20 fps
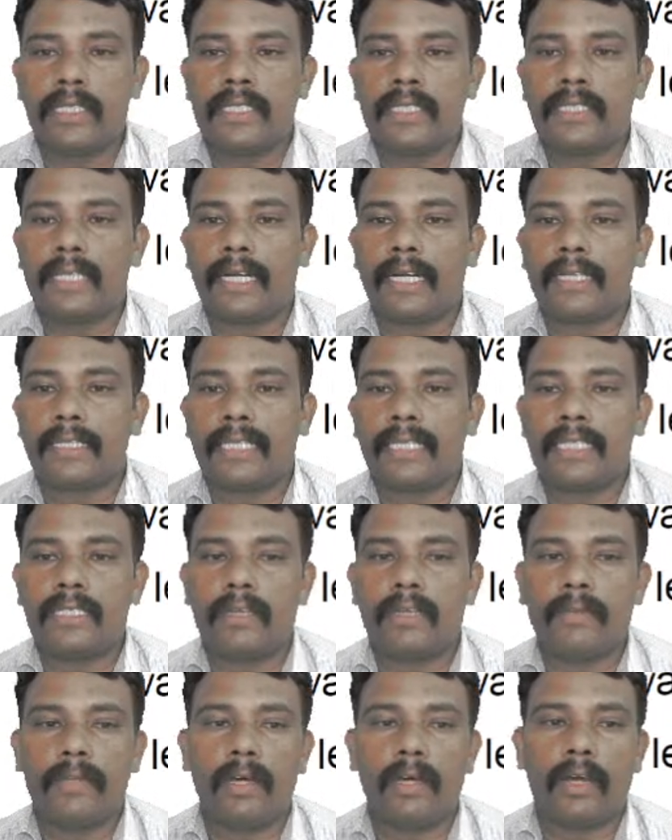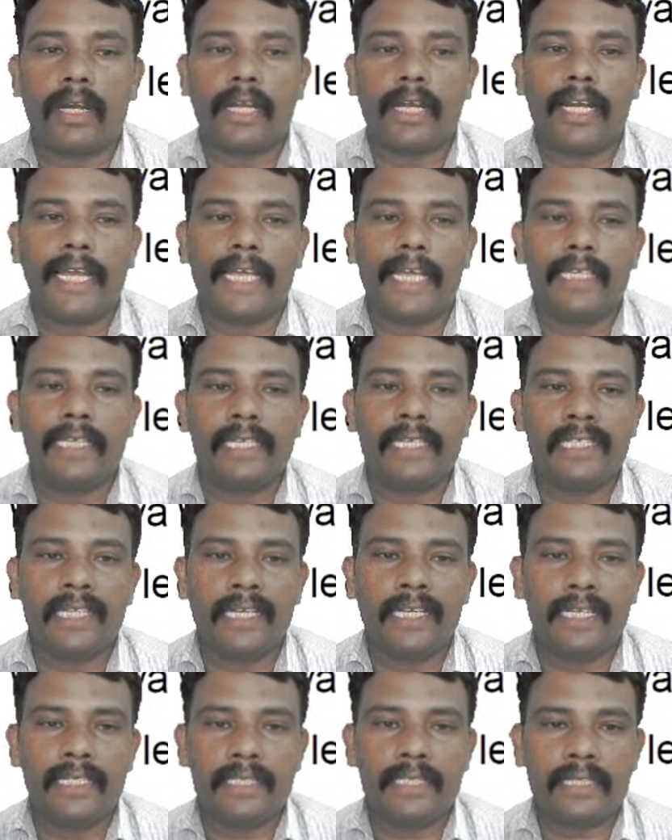the success of the
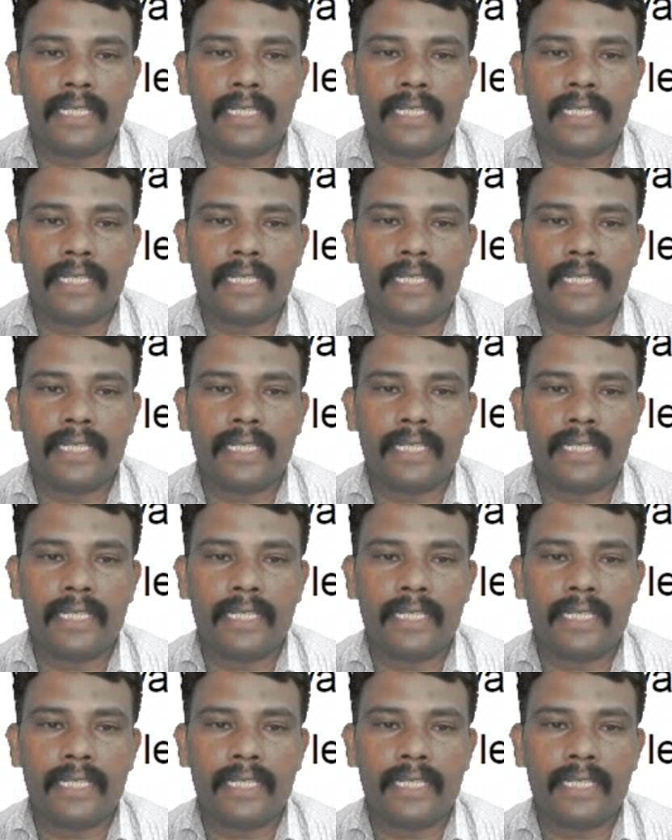organization in